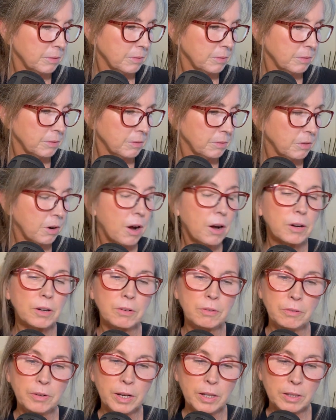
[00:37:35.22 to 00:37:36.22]

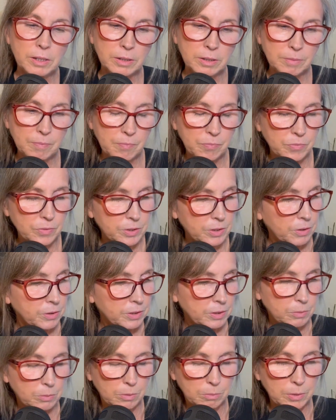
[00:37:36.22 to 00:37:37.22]
Rockefeller. So this
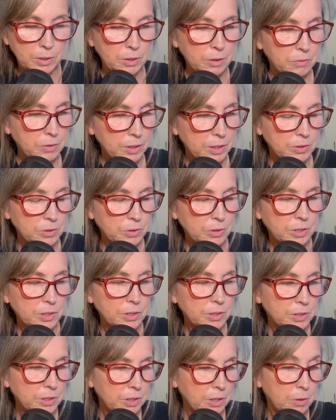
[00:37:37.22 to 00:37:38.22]
would have been over 100
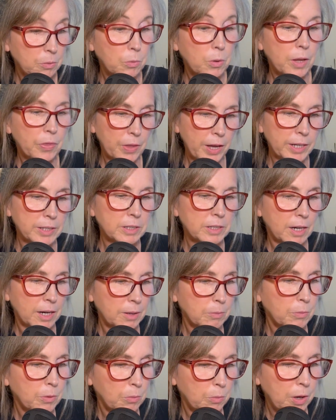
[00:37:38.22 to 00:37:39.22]
years ago, at that time,
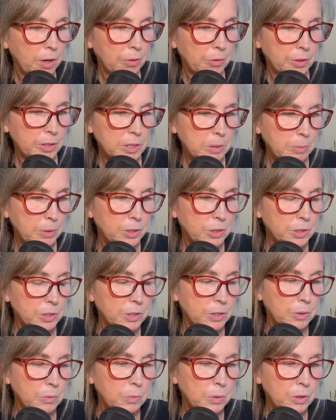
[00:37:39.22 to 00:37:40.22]
the wealthiest person in
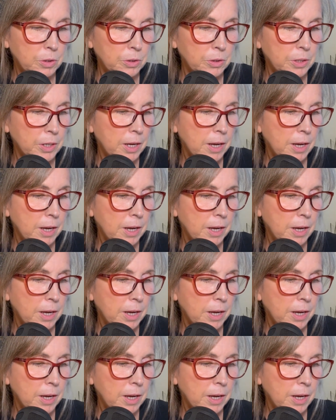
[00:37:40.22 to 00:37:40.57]
the world.